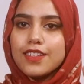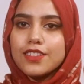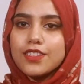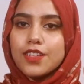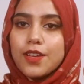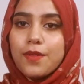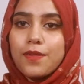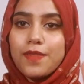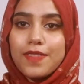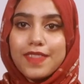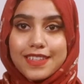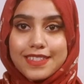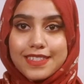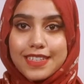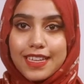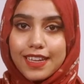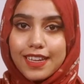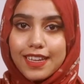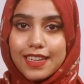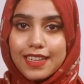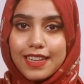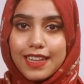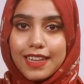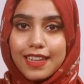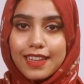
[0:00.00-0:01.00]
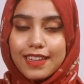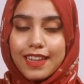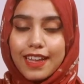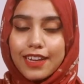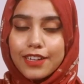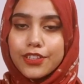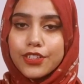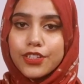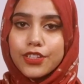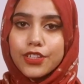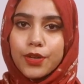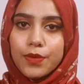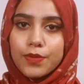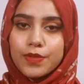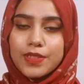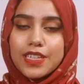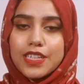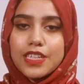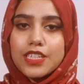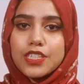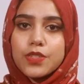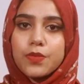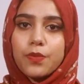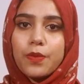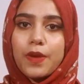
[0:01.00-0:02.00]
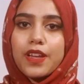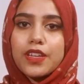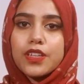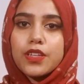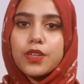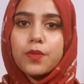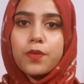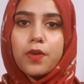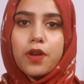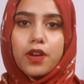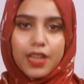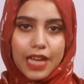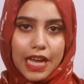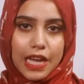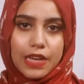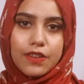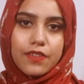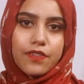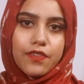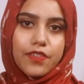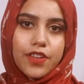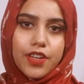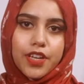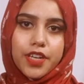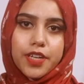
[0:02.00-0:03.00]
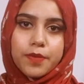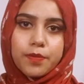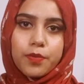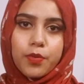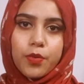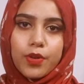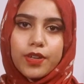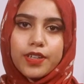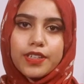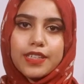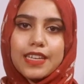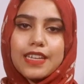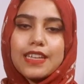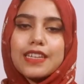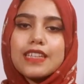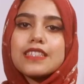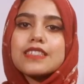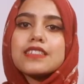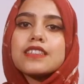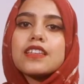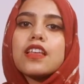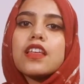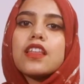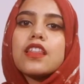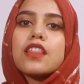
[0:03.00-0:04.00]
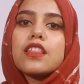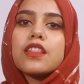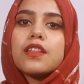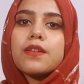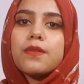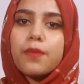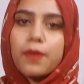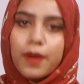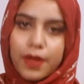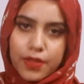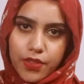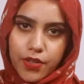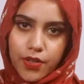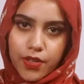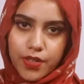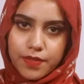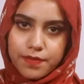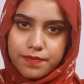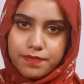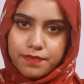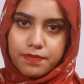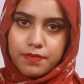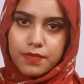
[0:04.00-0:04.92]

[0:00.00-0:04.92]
So the second thing that you notice when you walk out of the airport is the weather.